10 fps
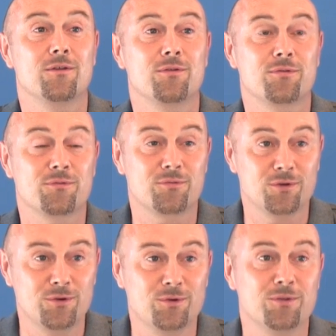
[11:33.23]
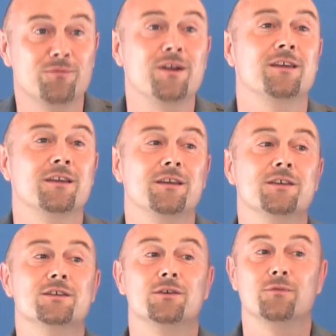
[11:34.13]
through the
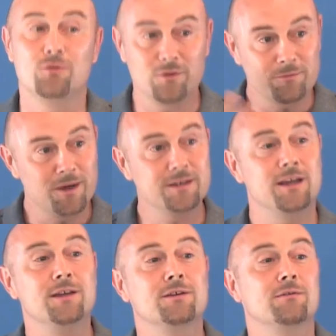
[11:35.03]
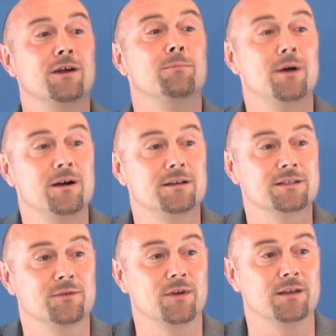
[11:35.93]
recognition of all of my data around
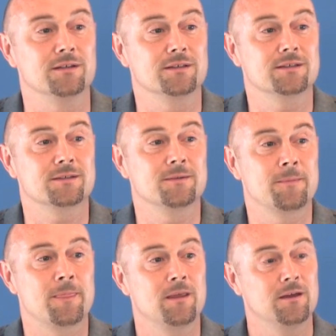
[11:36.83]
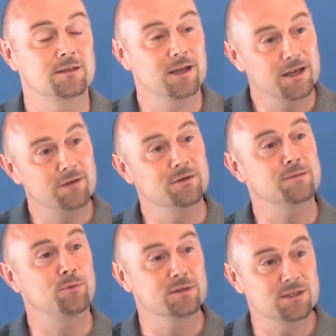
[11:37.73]
past events, and taking
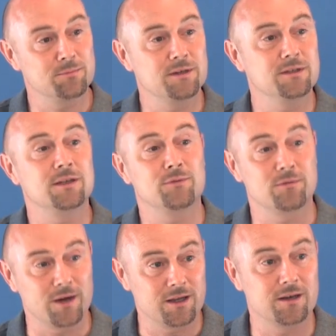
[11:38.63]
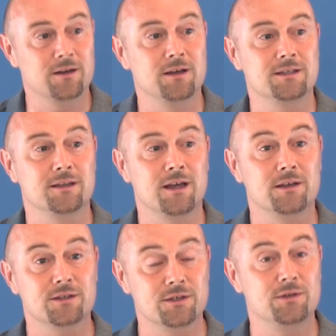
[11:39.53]
responsibility for recognizing
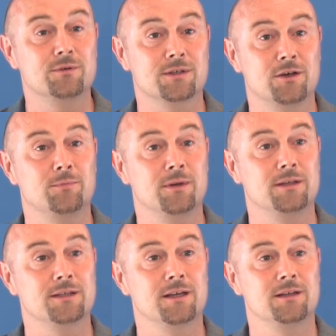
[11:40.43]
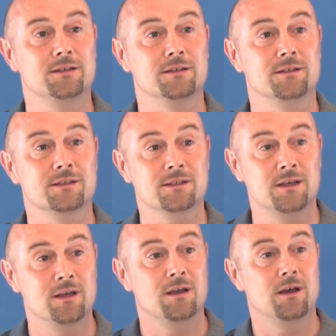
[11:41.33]
that too as open intelligence,
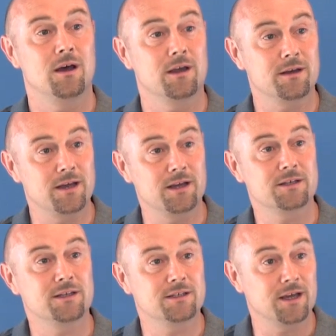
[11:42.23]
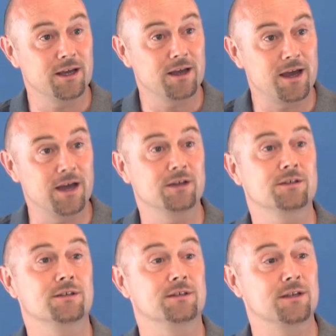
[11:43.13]
I could actually take
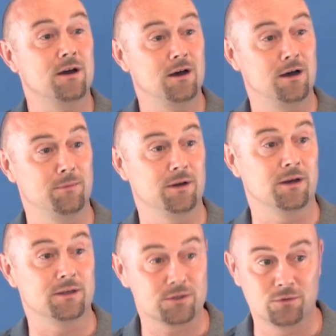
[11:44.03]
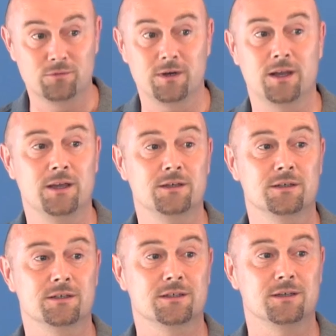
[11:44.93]
actions to harmonize all
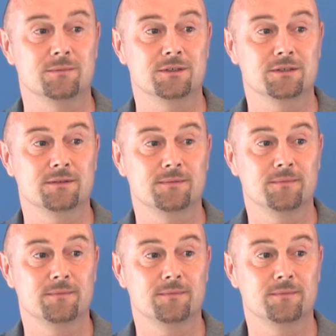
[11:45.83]
relationships